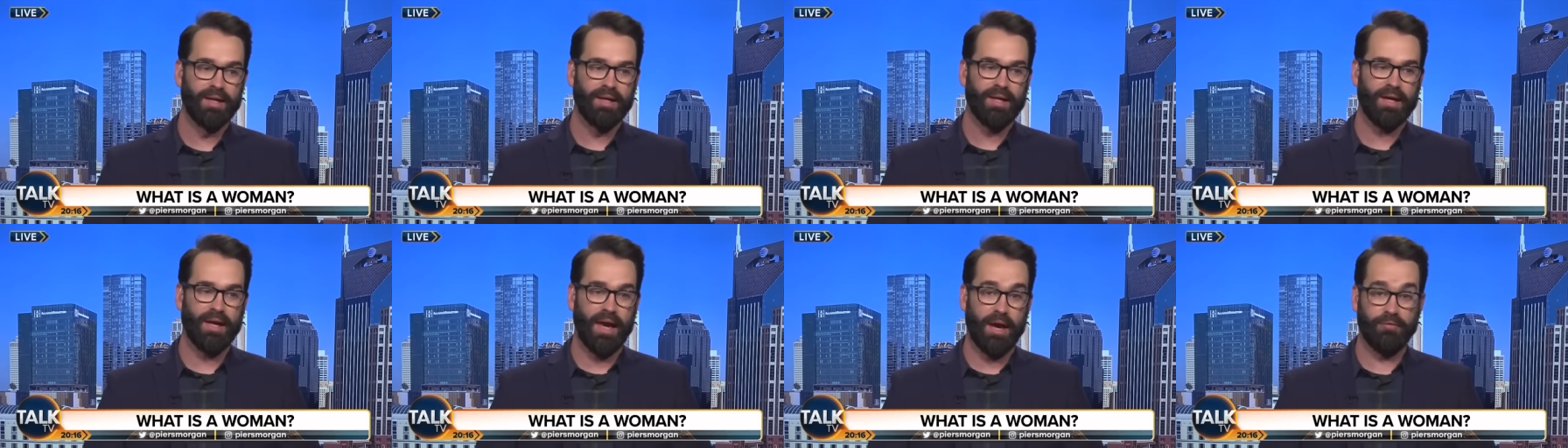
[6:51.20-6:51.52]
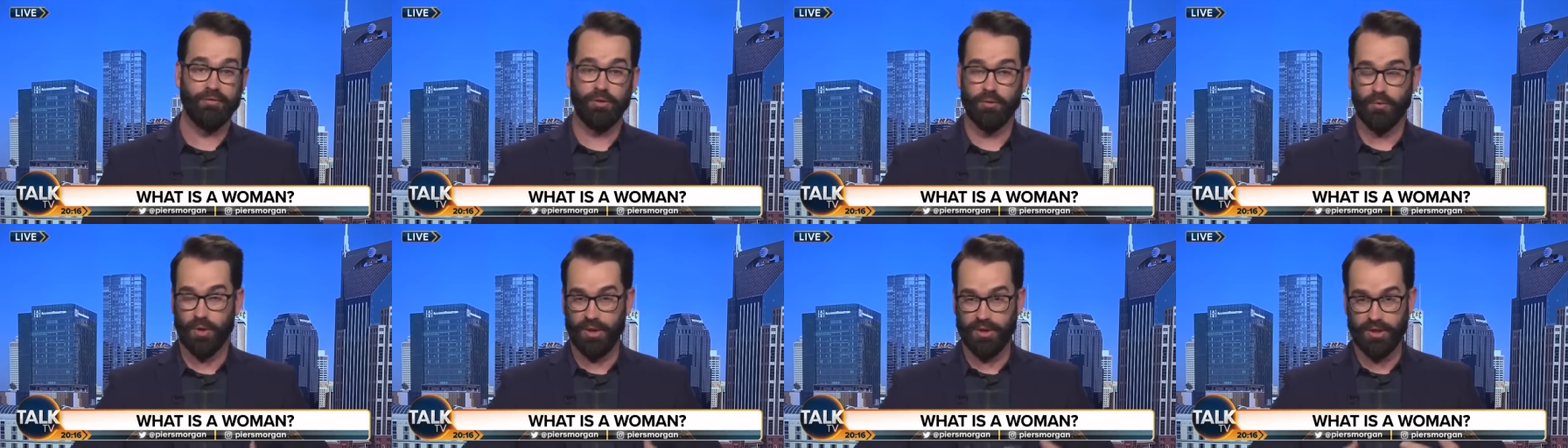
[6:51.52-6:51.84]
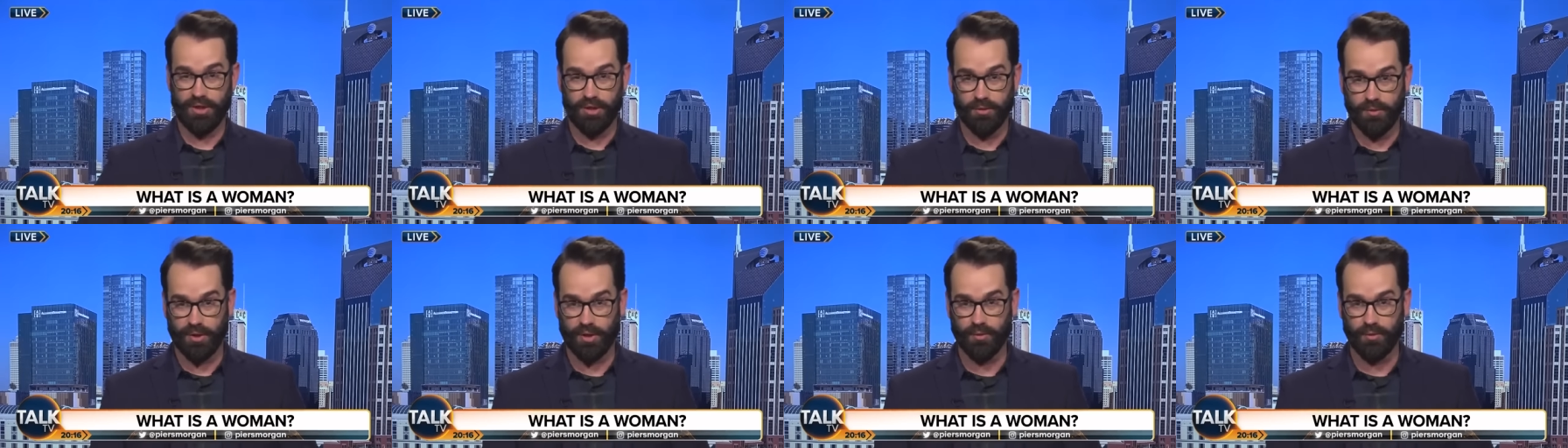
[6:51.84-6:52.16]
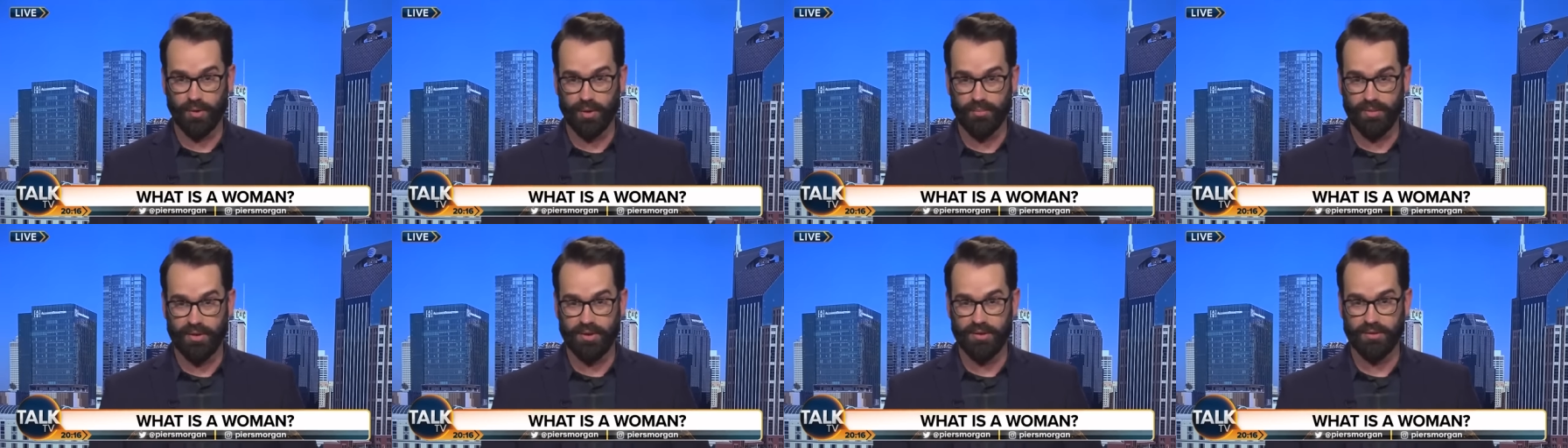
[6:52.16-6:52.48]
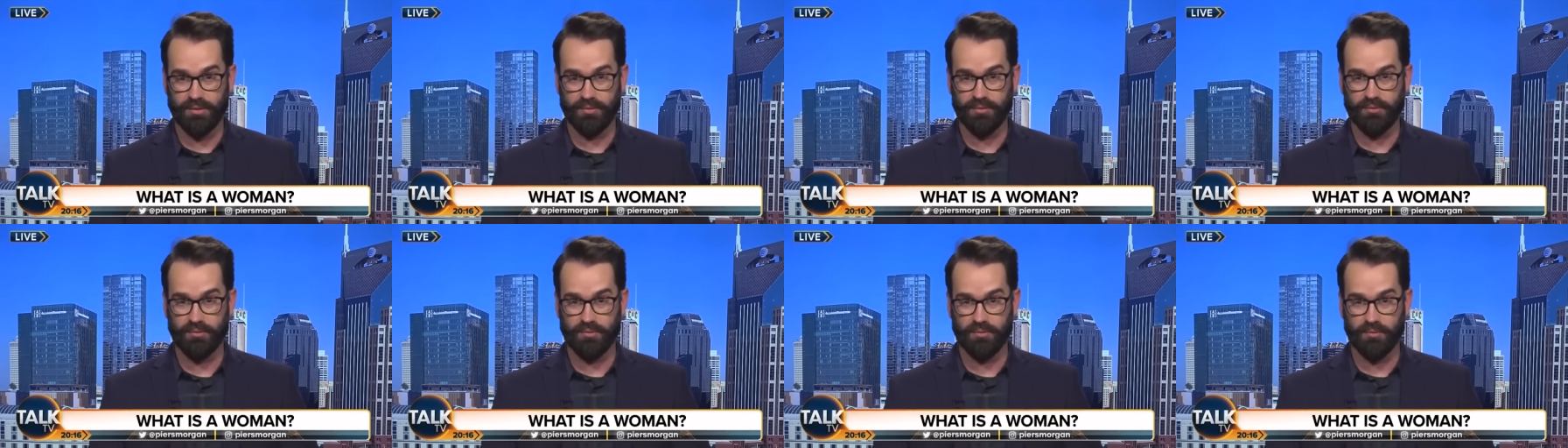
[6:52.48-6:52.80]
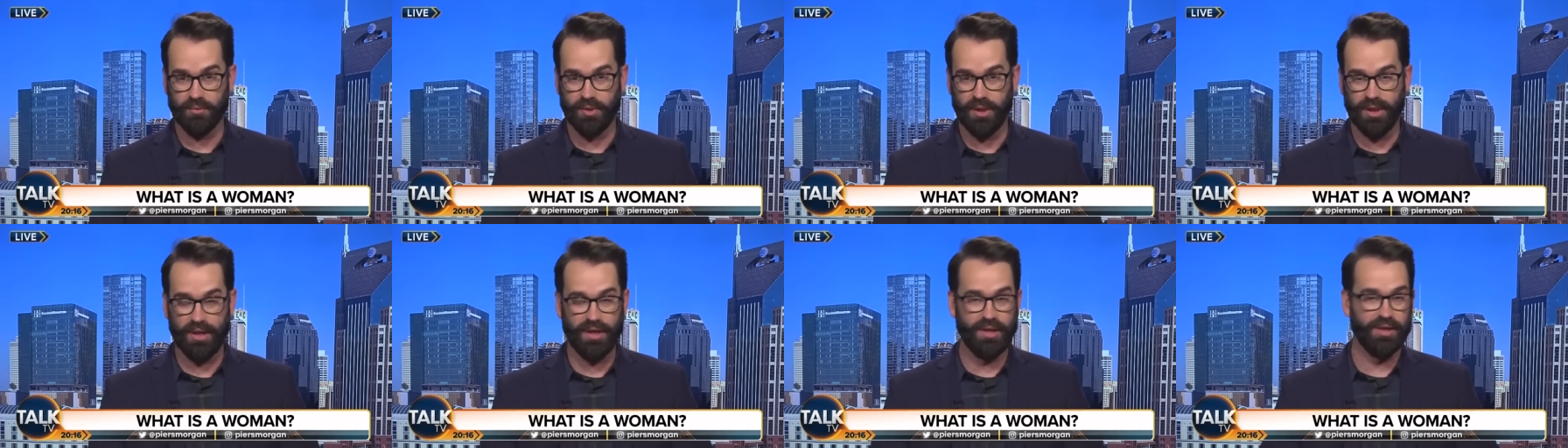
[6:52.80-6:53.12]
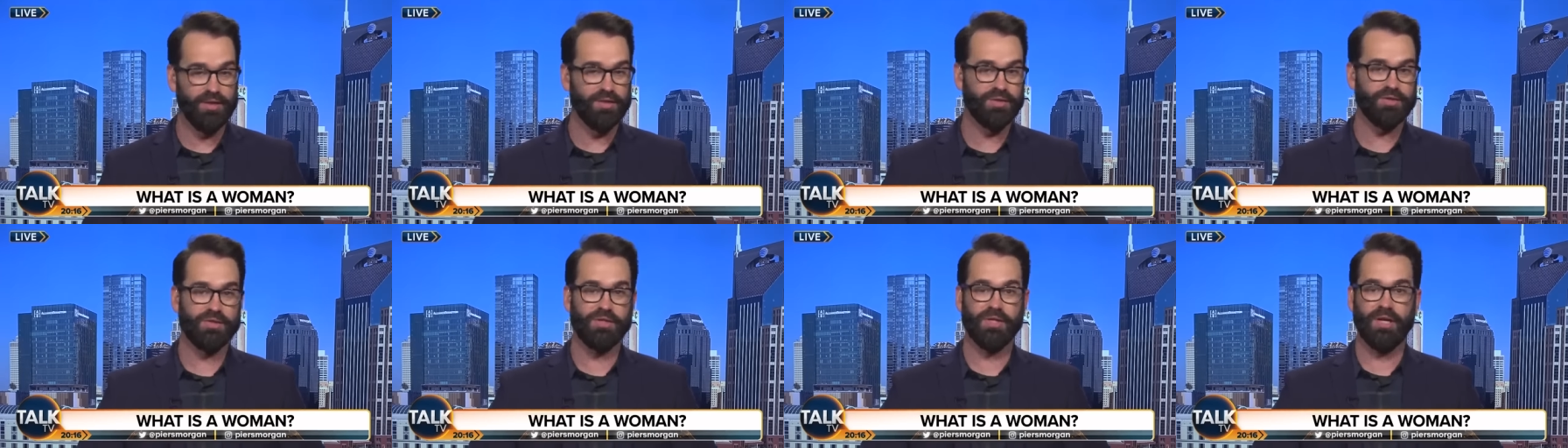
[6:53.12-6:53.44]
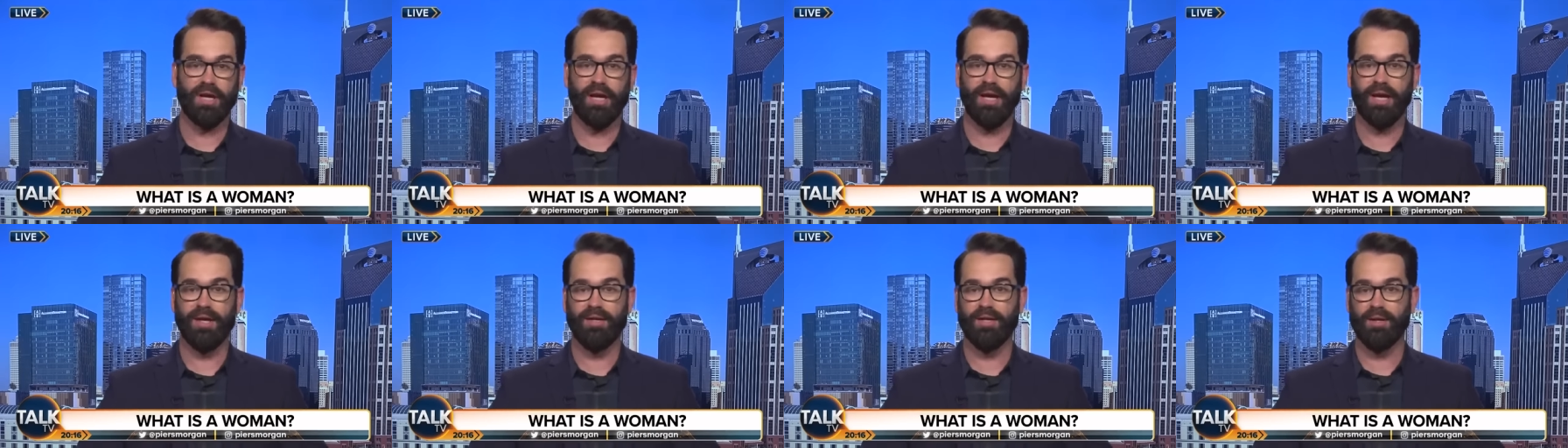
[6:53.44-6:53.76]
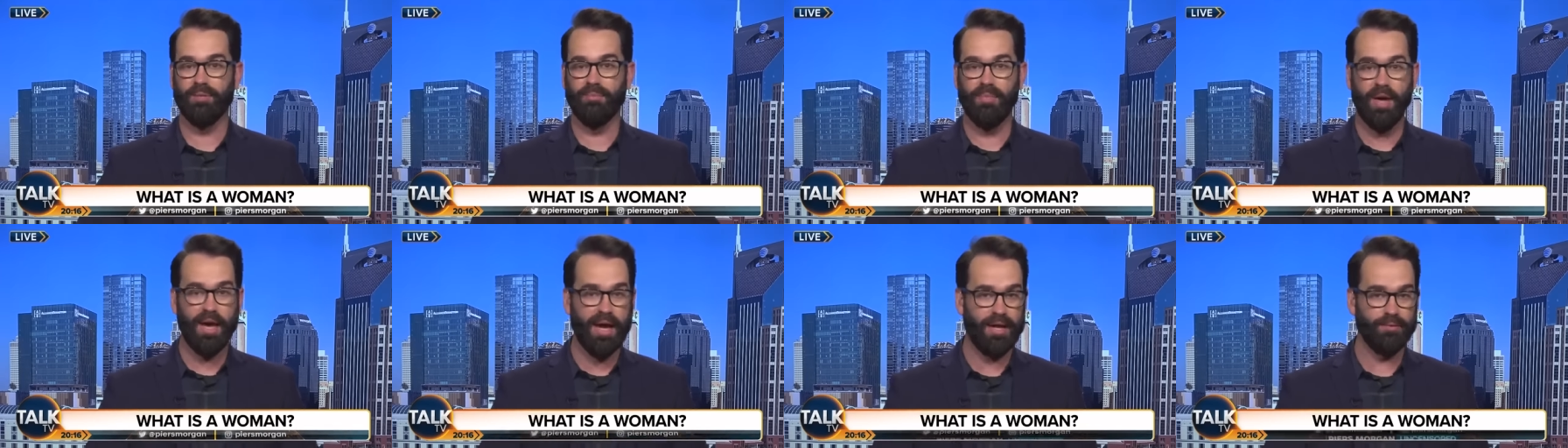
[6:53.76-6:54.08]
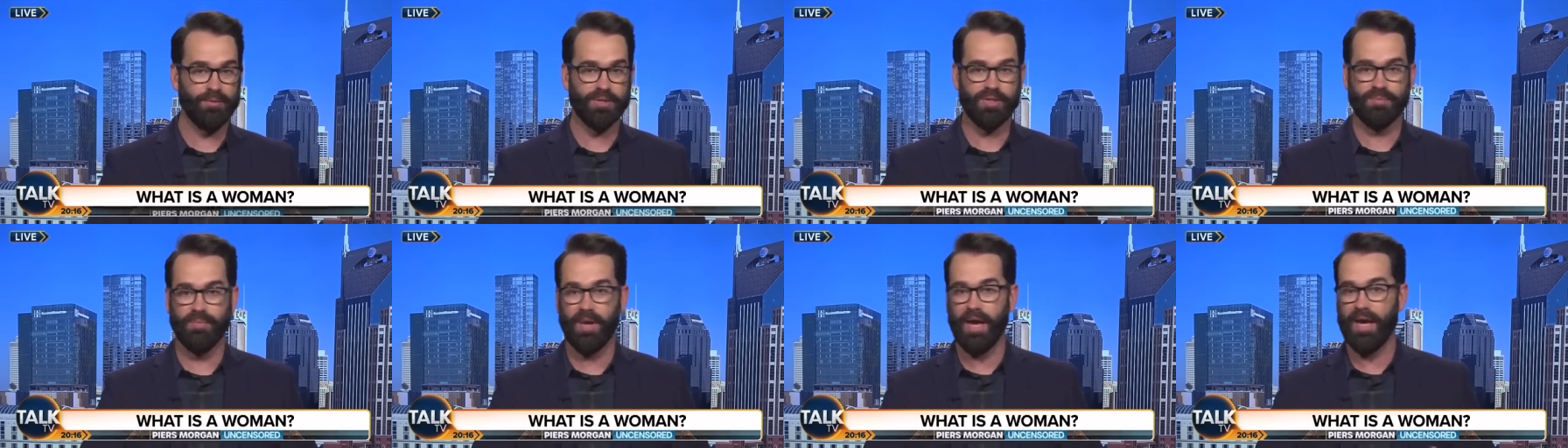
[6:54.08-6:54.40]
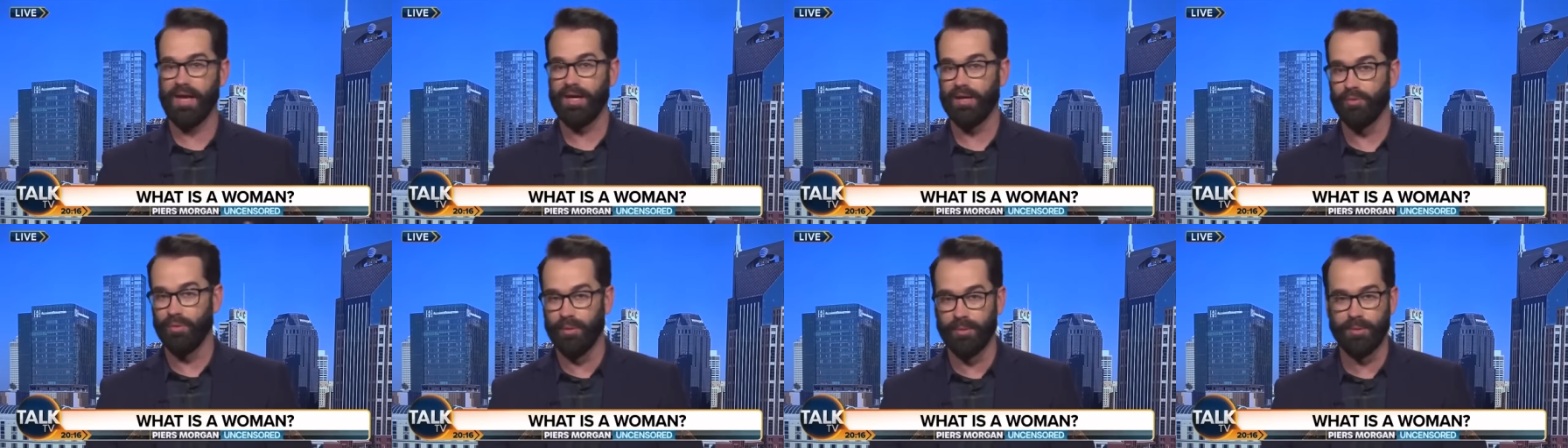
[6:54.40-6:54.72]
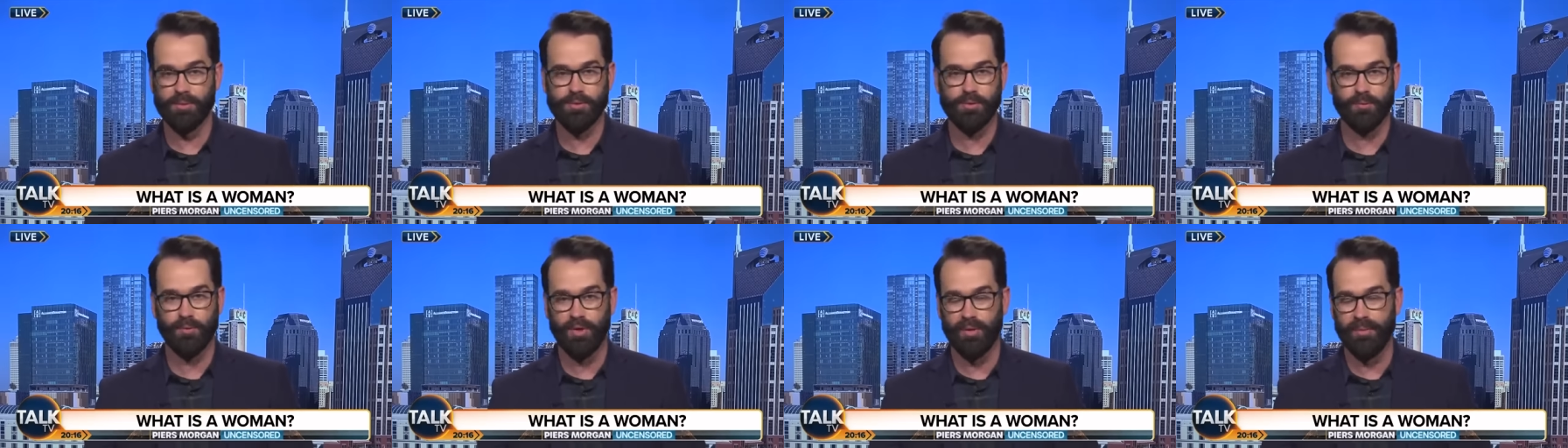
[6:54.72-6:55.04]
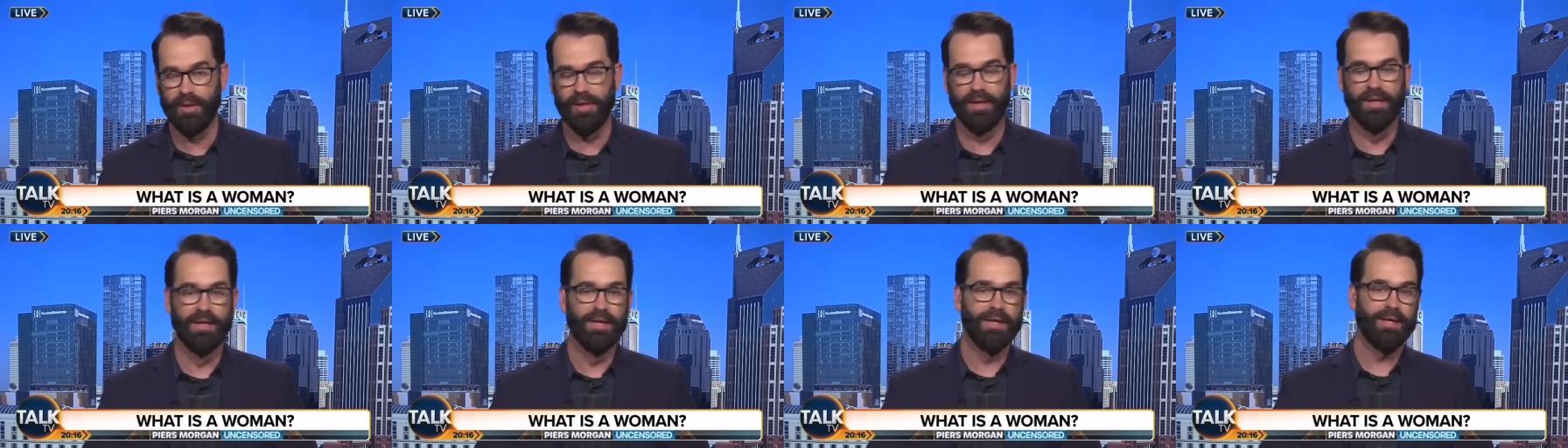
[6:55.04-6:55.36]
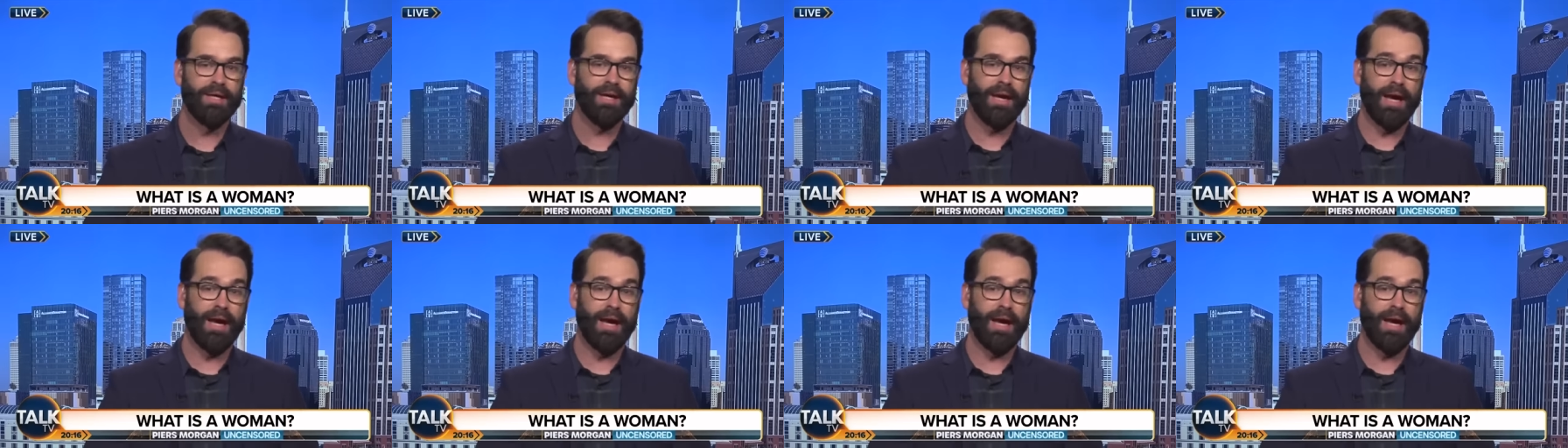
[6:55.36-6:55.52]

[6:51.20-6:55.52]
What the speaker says: everyone knew what a woman was, and a man was a man, and a woman was a woman,